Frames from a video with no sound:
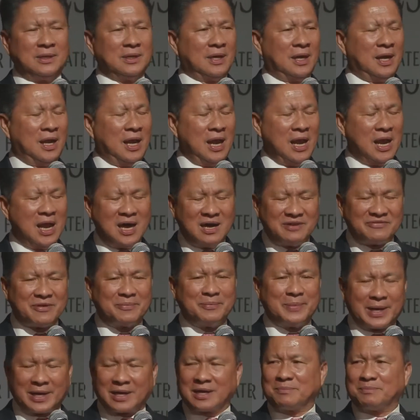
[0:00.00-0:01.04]
love
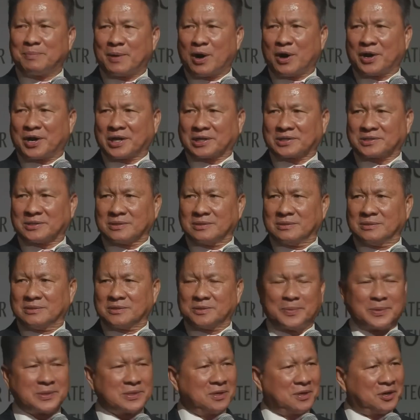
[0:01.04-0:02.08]
American products,
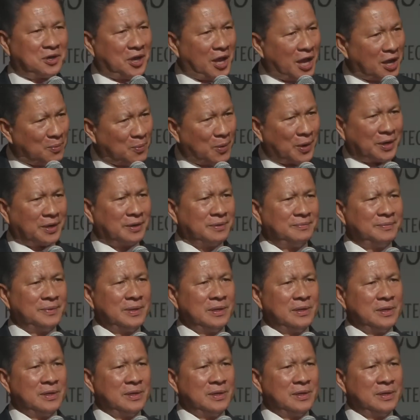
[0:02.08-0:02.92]
especially the young one.